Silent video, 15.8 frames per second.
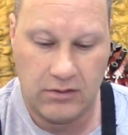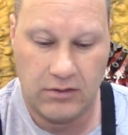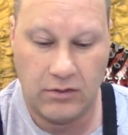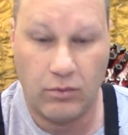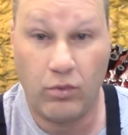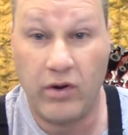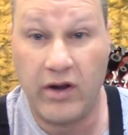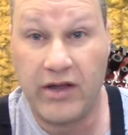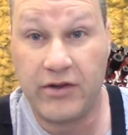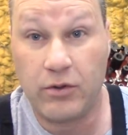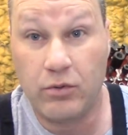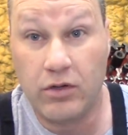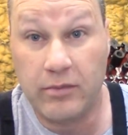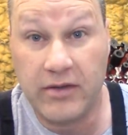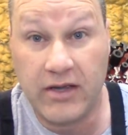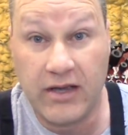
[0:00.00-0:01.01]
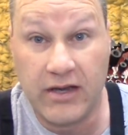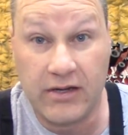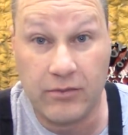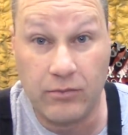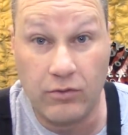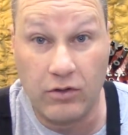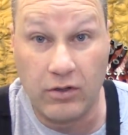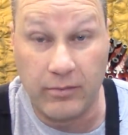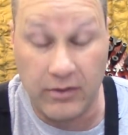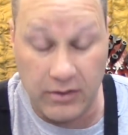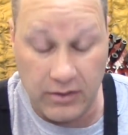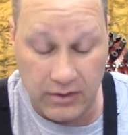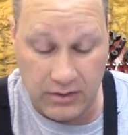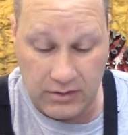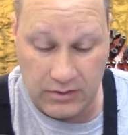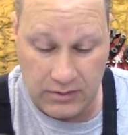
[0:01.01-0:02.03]
weather will be getting
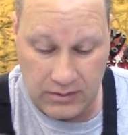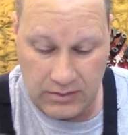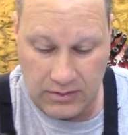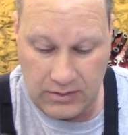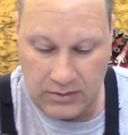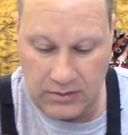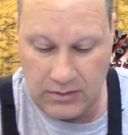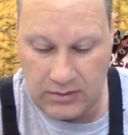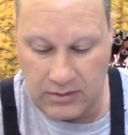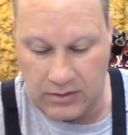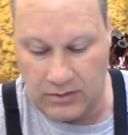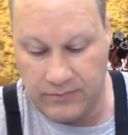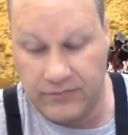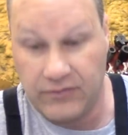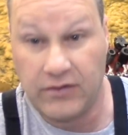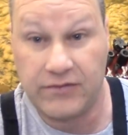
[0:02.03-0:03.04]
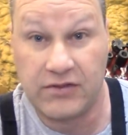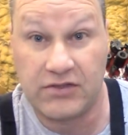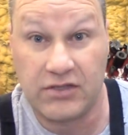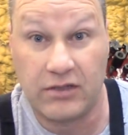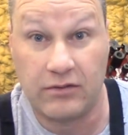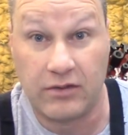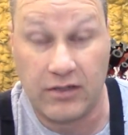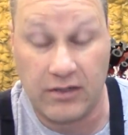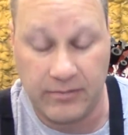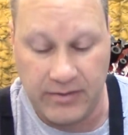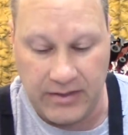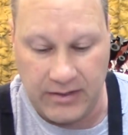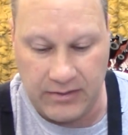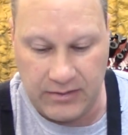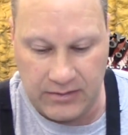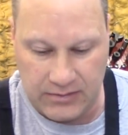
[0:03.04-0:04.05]
warmer, hopefully if the sun will come
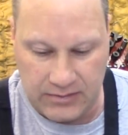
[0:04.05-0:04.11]
out,